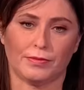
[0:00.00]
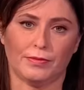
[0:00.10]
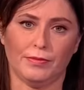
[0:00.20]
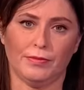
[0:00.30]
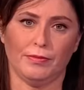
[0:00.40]

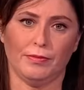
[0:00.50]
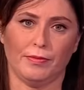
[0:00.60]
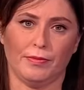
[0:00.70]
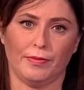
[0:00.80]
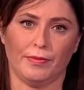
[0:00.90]

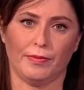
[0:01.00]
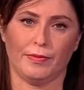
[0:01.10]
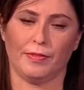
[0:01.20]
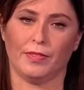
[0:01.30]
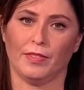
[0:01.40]

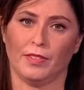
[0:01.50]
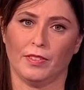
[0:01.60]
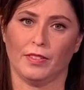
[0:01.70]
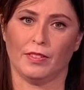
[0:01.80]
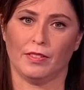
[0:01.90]

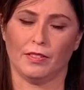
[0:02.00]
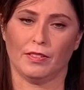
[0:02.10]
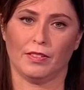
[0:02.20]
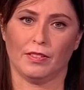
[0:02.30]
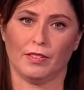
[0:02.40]

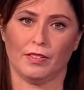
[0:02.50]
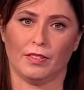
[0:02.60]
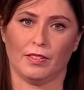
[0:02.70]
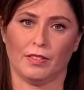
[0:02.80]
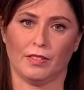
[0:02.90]

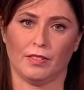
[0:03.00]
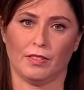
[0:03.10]
[no speech]